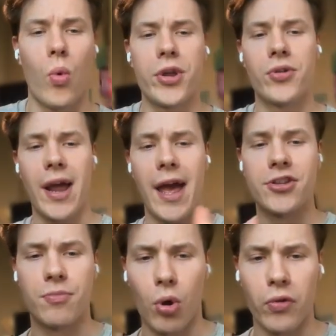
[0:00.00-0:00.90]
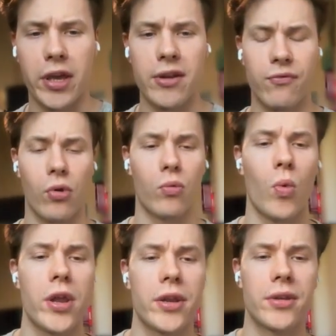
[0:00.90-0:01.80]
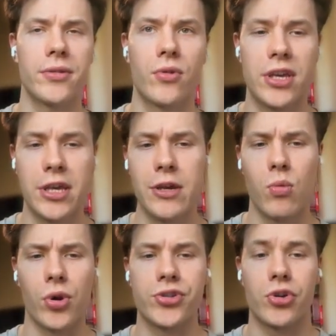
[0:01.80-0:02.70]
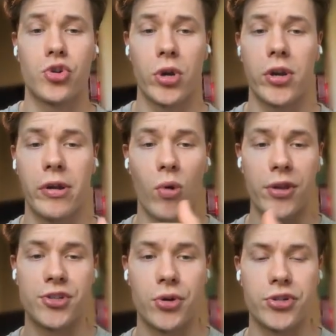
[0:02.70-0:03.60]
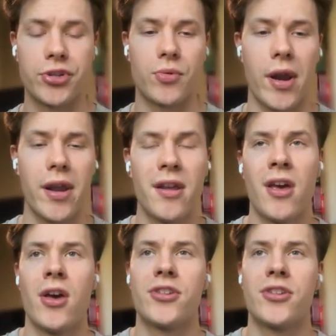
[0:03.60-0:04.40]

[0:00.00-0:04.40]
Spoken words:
what your ads are pulling in for, and what keywords are triggering what searches, right?